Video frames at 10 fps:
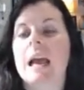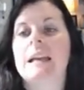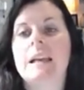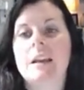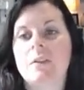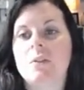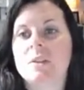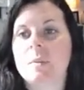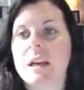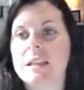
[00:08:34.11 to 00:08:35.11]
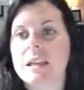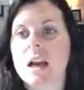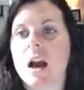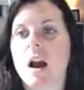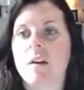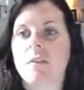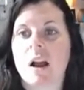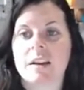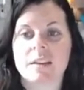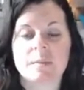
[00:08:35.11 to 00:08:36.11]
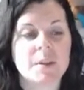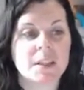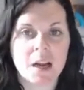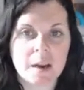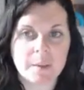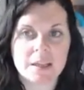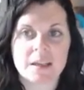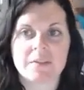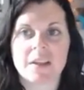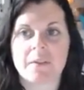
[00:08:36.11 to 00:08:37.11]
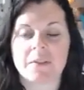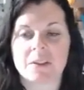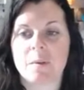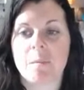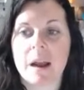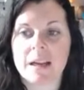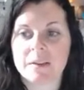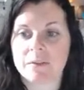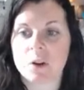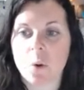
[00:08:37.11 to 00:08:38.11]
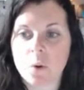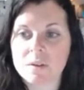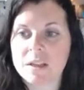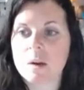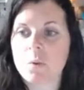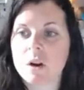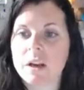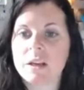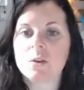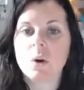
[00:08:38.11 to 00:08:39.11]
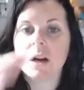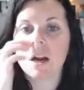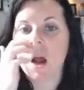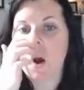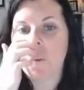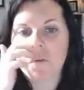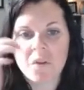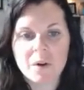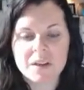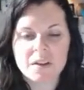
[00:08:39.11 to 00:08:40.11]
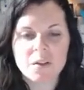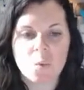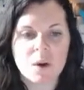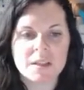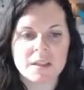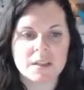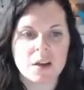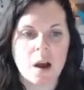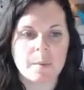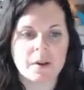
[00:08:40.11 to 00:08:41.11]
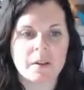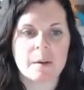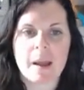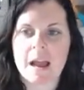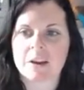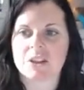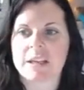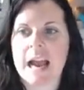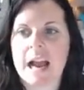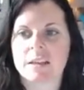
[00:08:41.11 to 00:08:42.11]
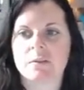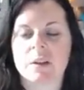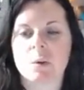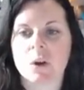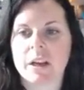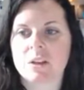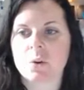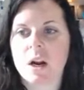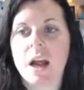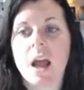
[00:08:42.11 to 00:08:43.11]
And to give you some idea of kind of some of the timelines I've set for some of my different goals that I'm working toward, we'll focus on the ones at the top here that I'm actually actively working toward.